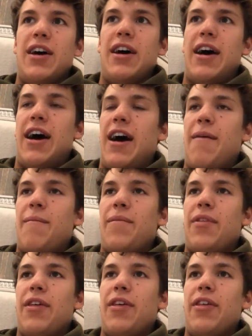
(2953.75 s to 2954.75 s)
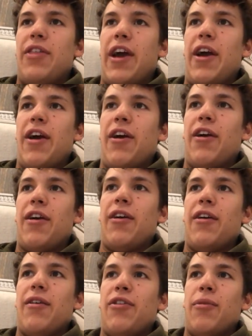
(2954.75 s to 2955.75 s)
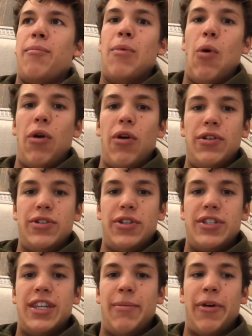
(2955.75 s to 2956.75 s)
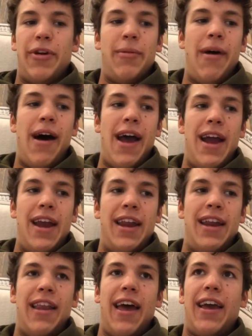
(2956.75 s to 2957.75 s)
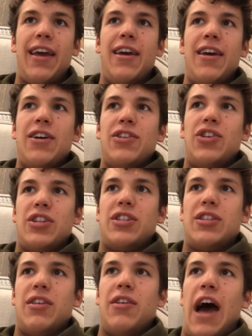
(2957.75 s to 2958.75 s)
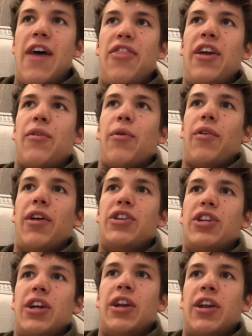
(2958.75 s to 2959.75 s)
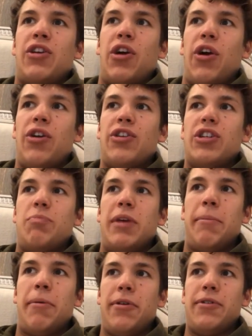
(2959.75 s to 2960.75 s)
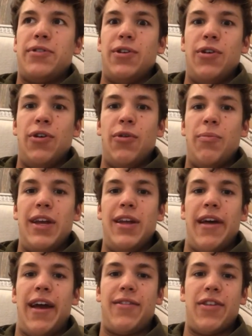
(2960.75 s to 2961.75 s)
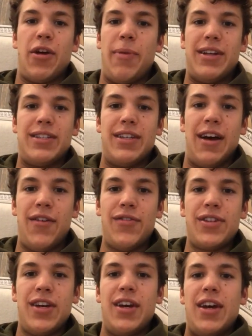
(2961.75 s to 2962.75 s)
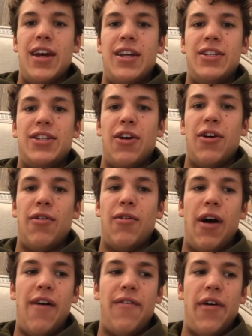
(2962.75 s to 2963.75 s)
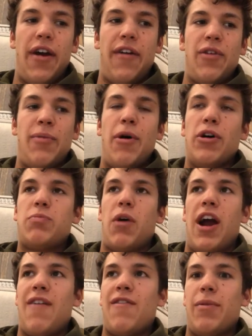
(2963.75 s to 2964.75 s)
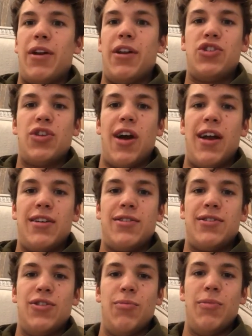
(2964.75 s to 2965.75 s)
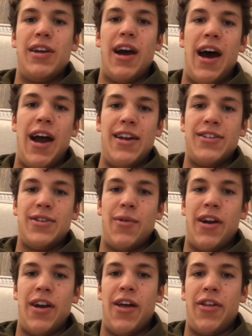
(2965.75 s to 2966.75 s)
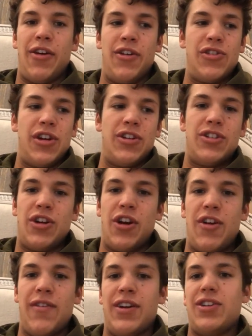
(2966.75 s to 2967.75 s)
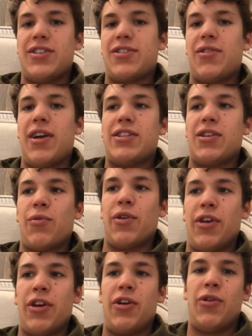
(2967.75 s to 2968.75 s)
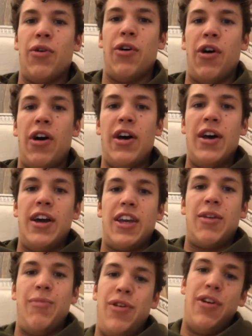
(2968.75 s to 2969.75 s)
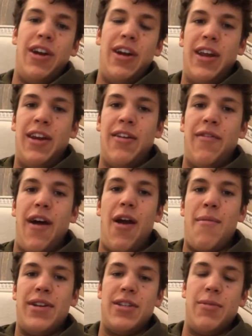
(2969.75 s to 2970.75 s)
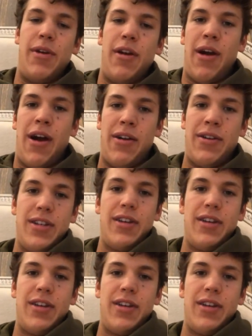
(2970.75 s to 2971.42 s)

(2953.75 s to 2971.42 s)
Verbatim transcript: um, their their morals are similar to mine, and, like, just I think religion encourages people to be like their best selves. Yeah. And so I feel like for the most part, everybody's trying to be kind to one another and trying to serve. And it just creates a really cool community and environment to be around.